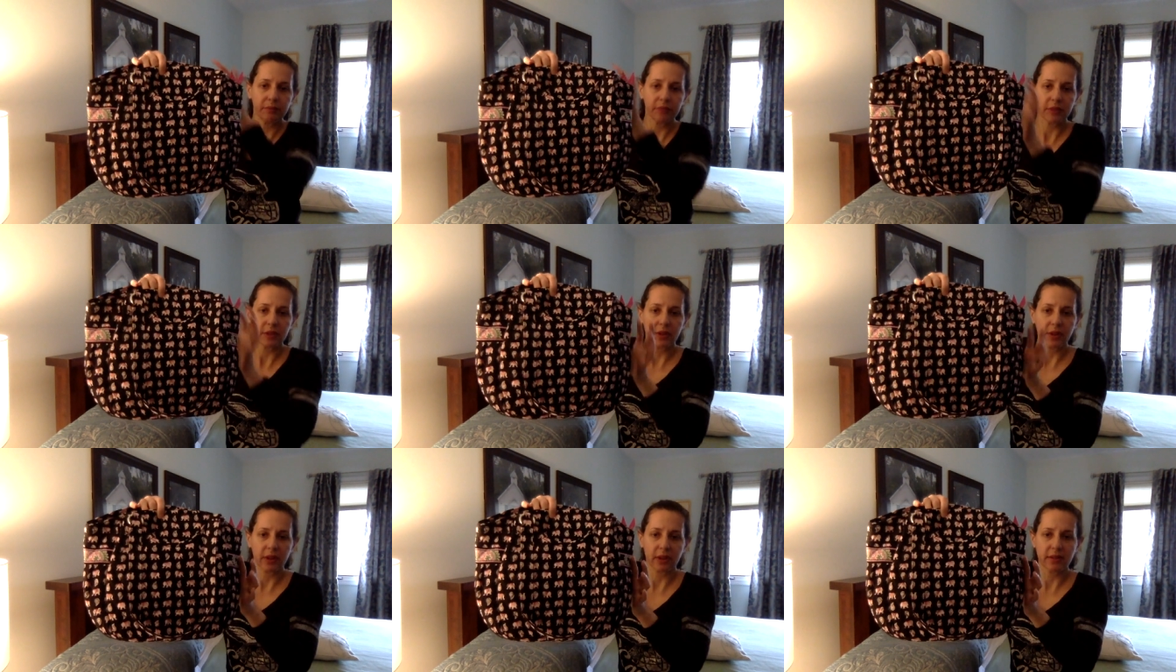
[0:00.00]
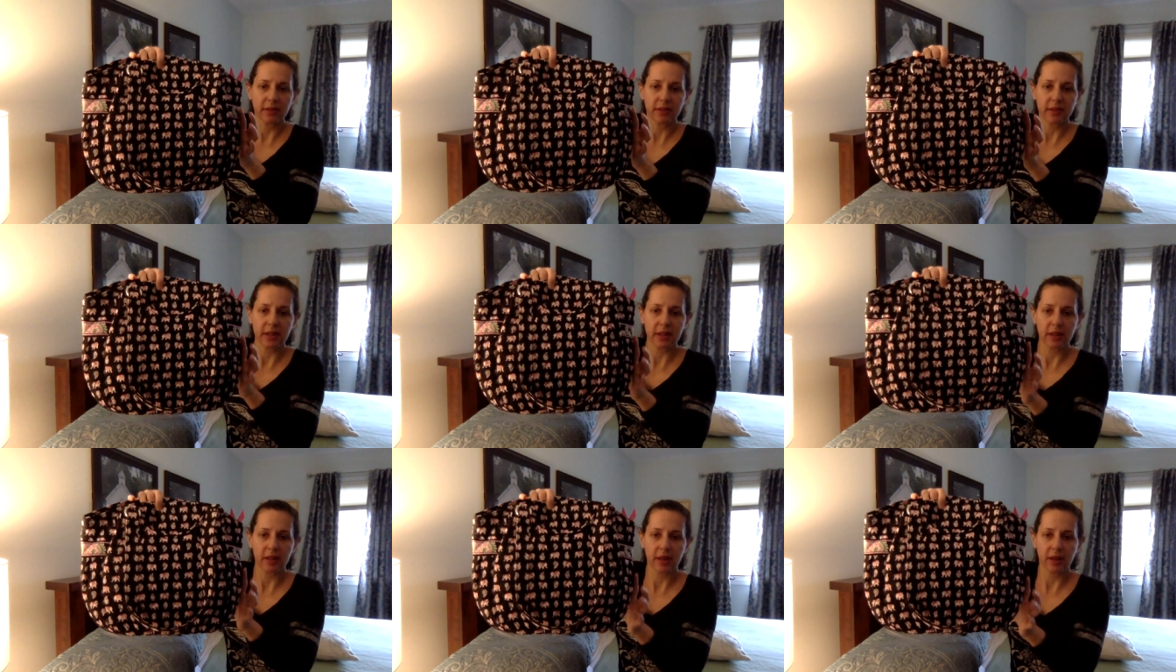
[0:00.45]
you can
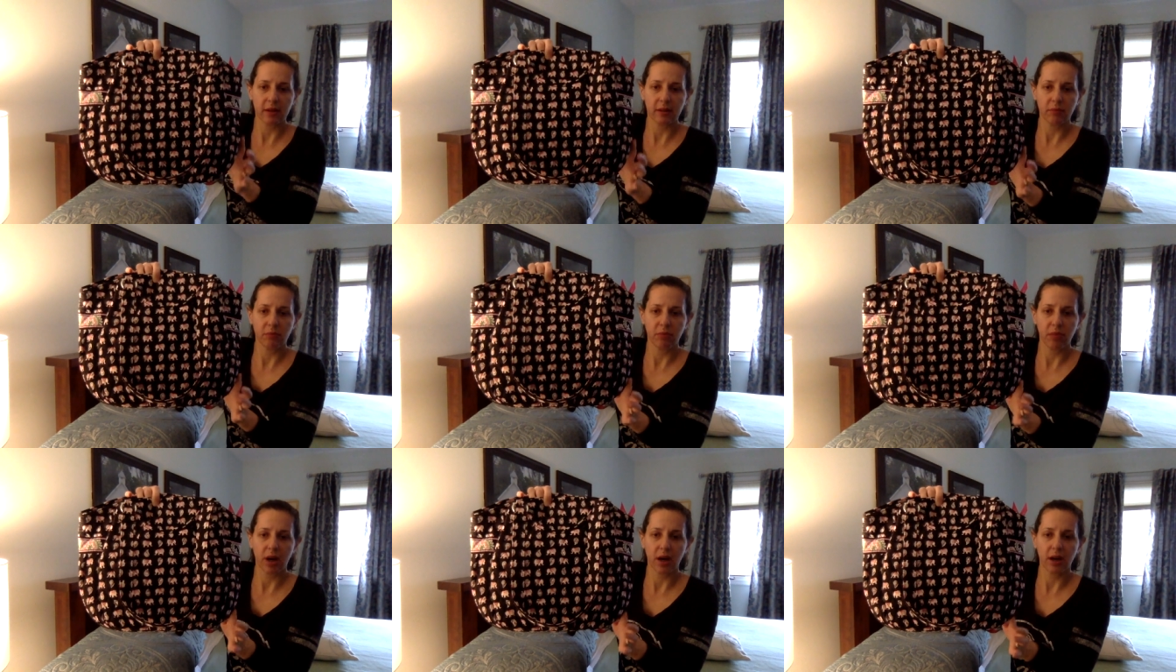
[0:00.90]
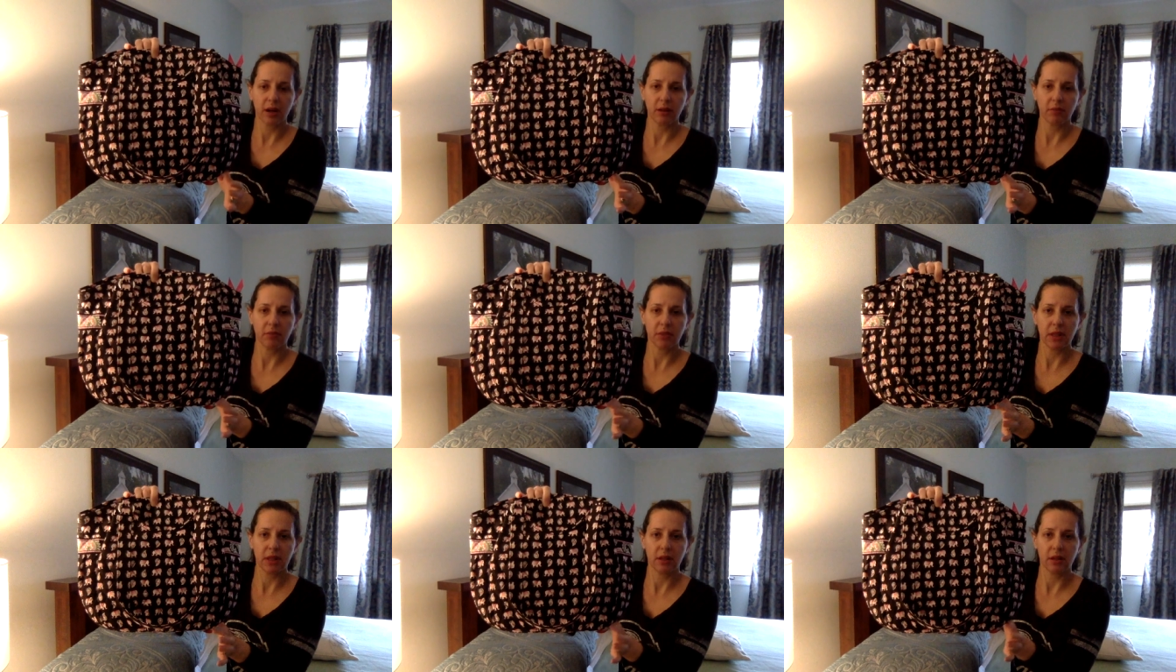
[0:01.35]
see the
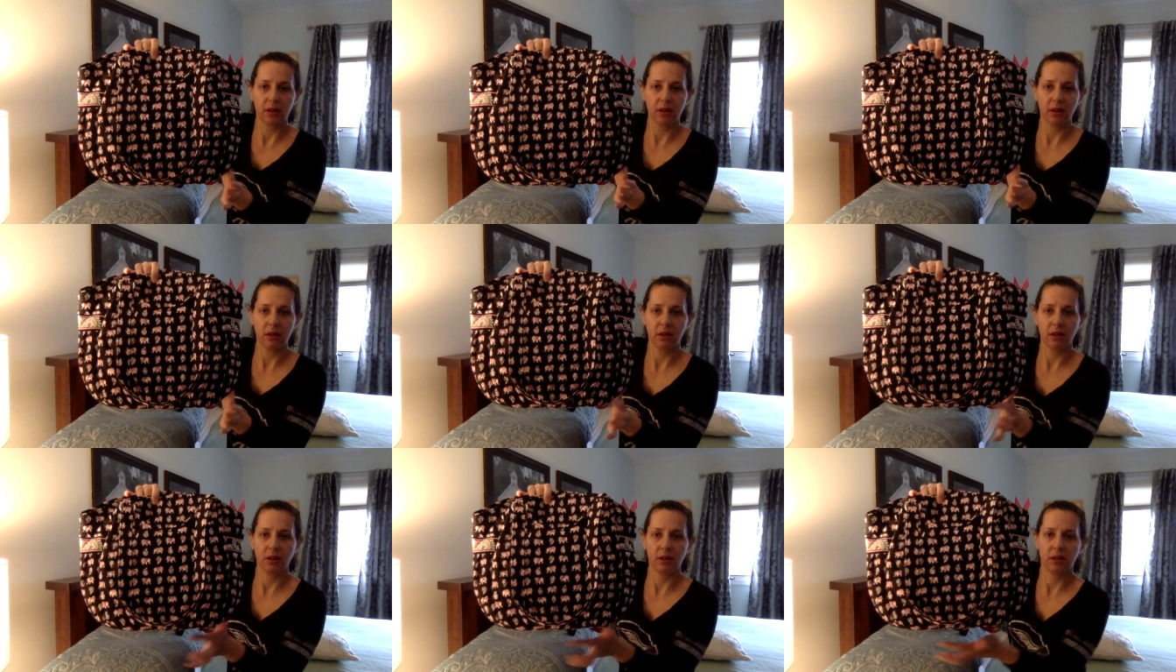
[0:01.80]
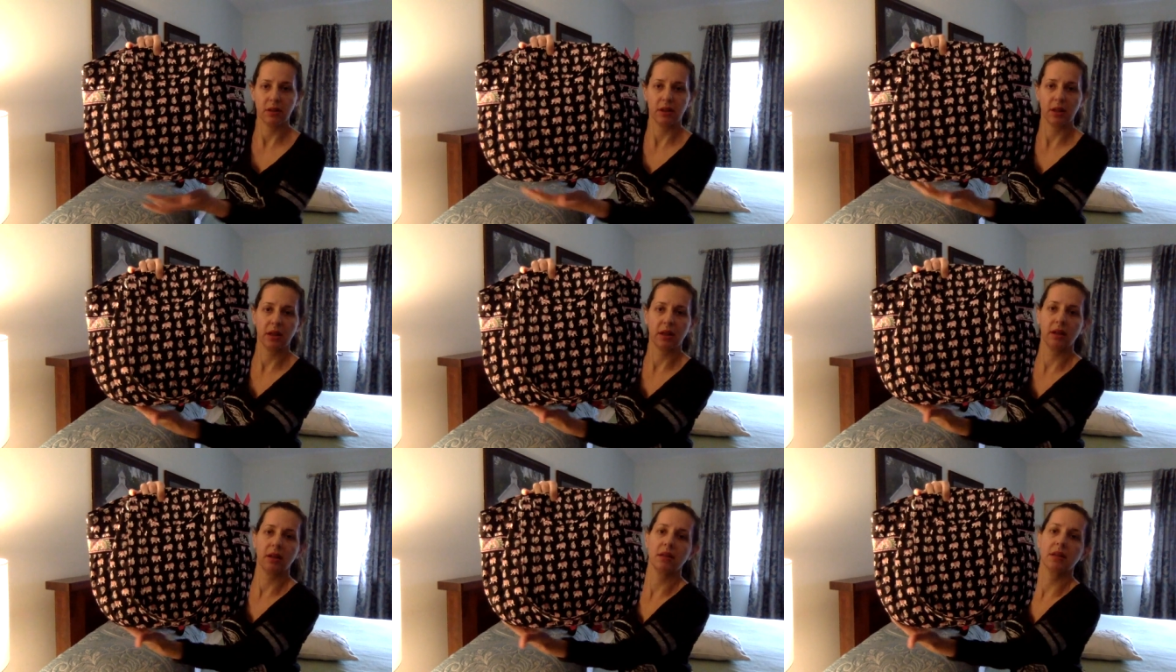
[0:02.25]
bottom here
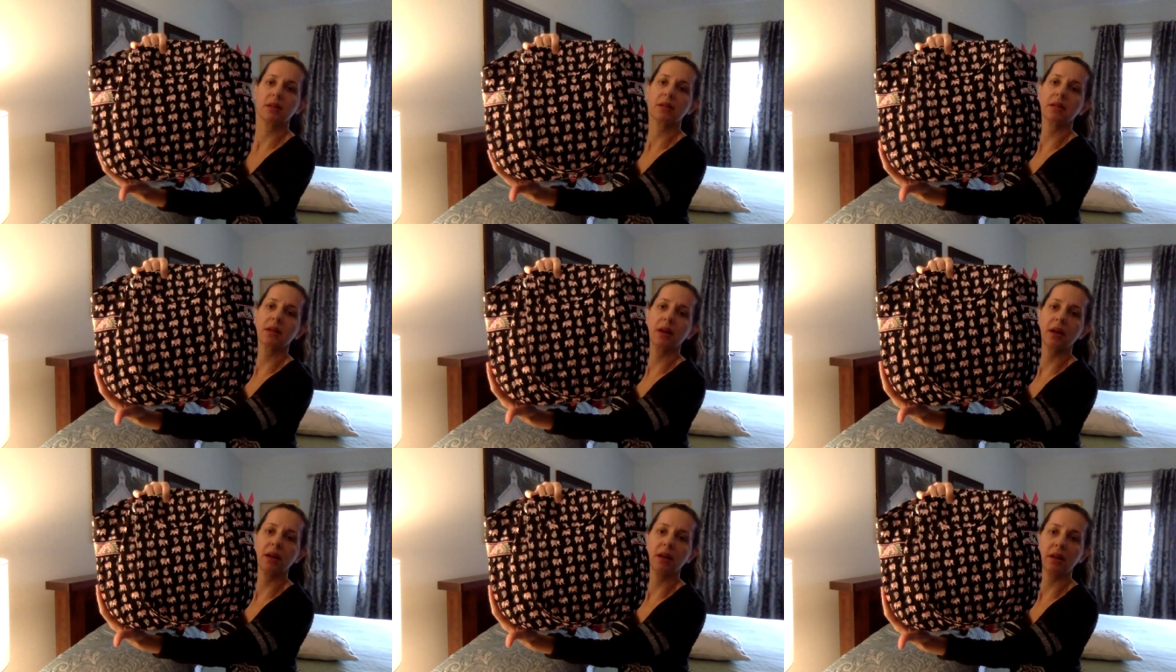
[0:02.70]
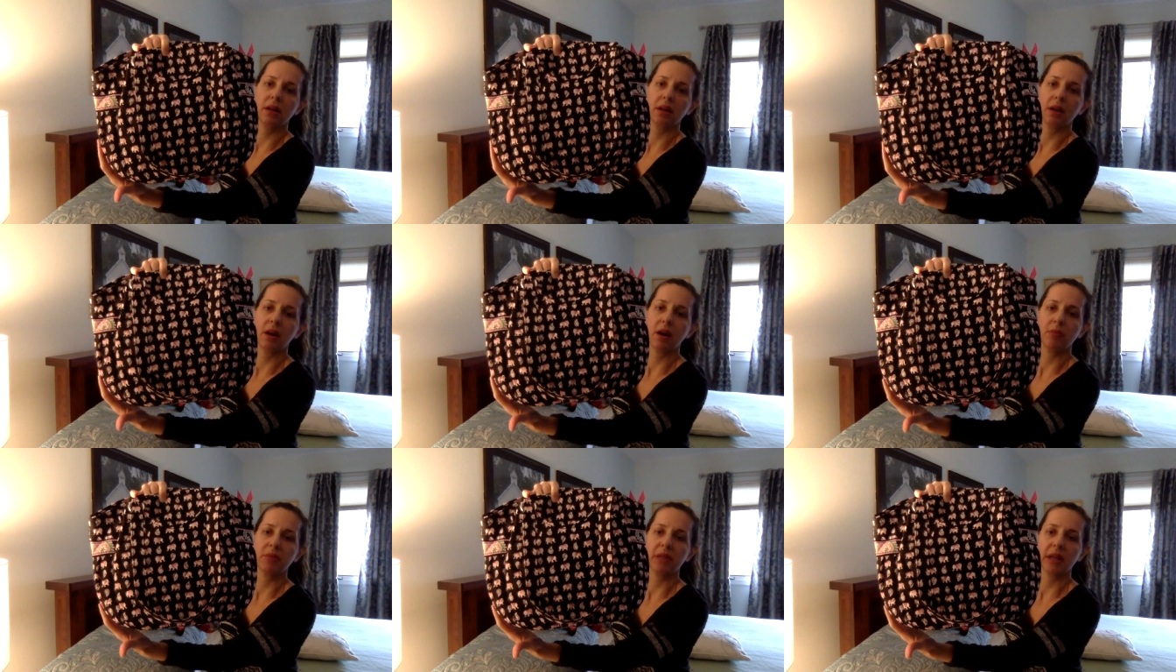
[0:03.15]
and on this side, it
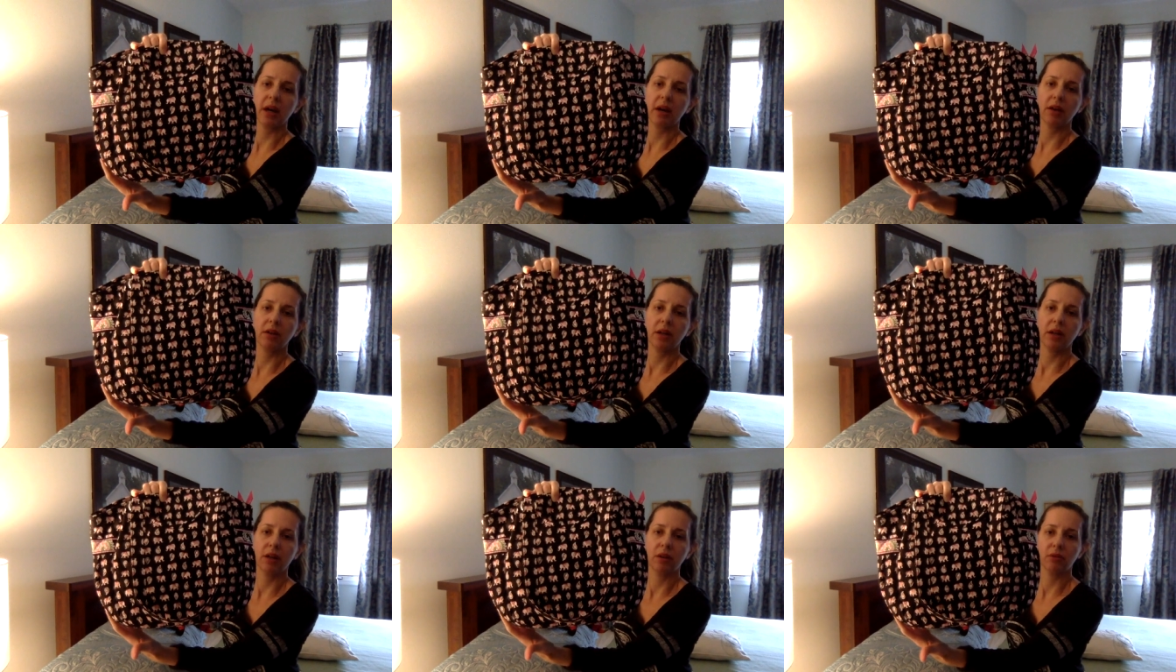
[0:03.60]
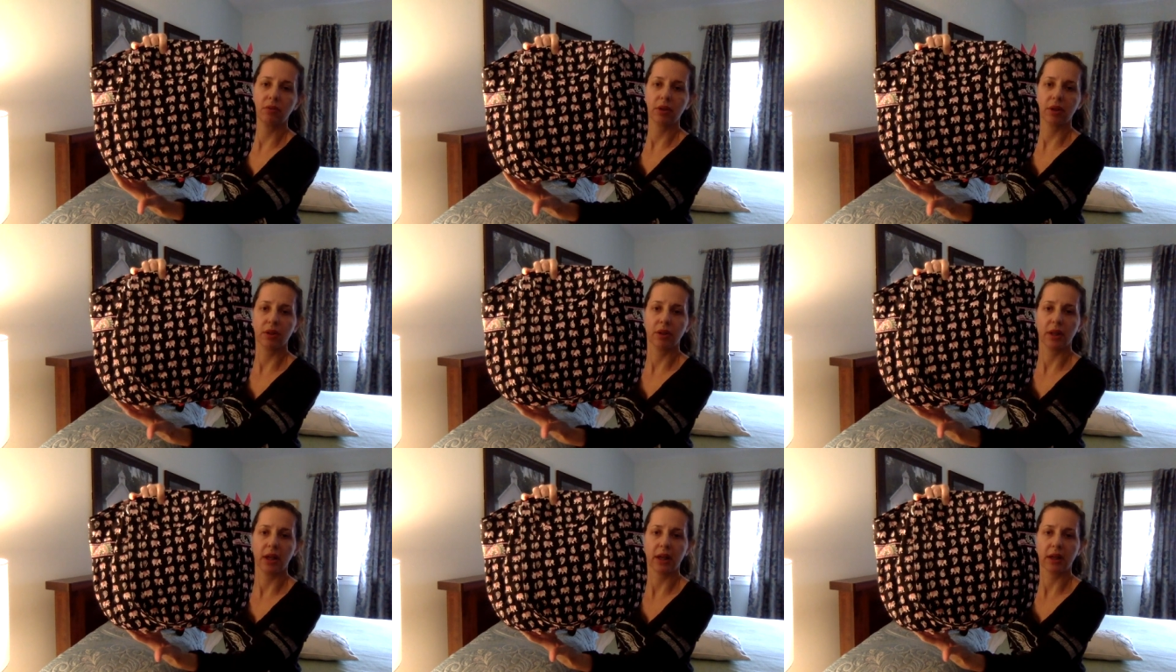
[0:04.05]
comes out in a
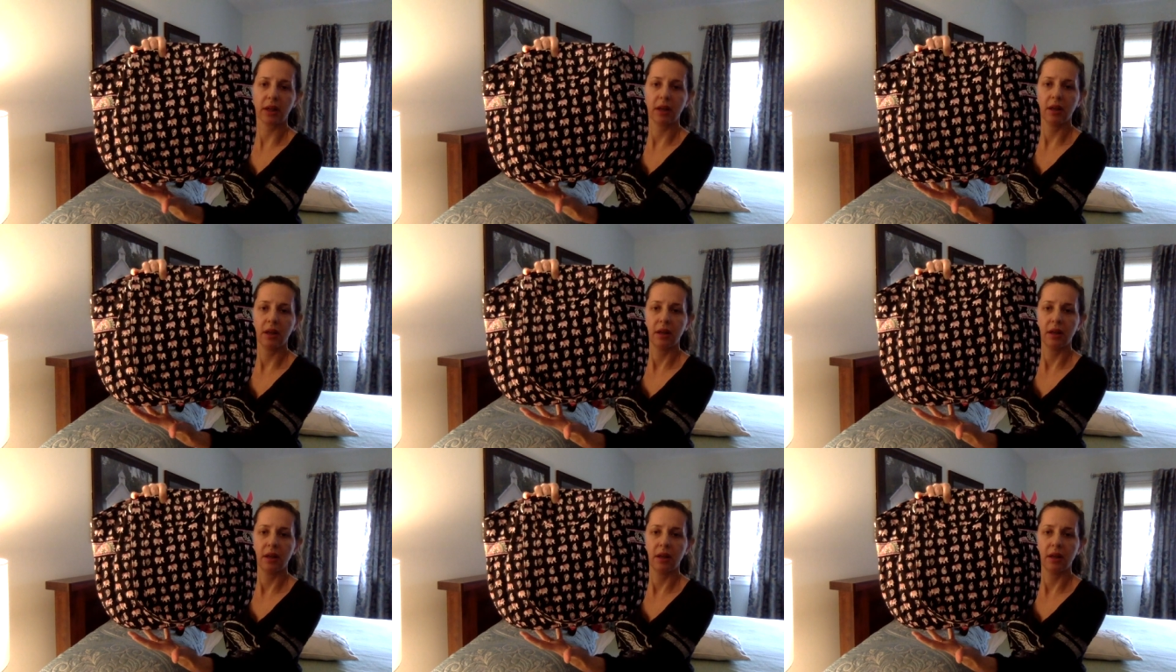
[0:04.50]
real like